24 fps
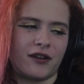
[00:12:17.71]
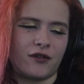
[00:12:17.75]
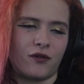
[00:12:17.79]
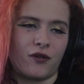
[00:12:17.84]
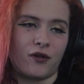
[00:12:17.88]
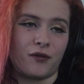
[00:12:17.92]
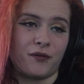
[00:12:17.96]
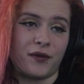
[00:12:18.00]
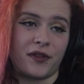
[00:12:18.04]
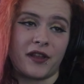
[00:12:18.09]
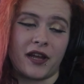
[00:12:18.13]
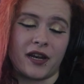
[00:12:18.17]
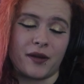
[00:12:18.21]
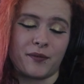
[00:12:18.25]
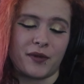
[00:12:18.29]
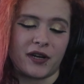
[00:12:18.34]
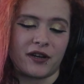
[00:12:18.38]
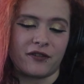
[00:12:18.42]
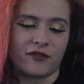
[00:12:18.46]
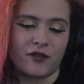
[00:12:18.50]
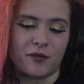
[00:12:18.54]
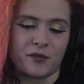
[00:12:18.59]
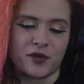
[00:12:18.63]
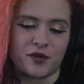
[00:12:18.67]
or with anybody
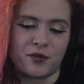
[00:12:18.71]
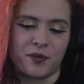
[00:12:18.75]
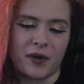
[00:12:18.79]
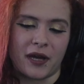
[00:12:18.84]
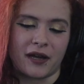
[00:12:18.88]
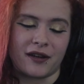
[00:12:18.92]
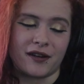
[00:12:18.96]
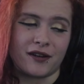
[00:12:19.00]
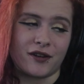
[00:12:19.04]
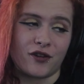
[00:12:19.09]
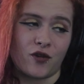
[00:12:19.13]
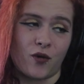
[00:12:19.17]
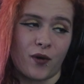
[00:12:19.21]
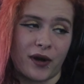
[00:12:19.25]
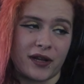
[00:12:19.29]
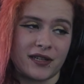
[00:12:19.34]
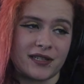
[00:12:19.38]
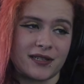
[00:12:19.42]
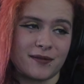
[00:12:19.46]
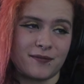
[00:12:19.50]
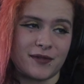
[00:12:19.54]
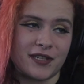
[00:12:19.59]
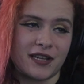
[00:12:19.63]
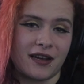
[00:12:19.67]
from Japan in quite
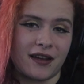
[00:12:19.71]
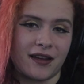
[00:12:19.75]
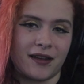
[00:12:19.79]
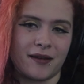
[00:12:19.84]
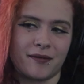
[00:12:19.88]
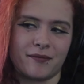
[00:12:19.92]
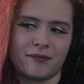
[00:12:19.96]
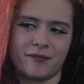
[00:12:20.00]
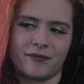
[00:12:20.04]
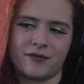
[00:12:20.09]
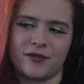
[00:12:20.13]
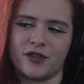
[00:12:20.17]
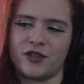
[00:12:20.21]
some time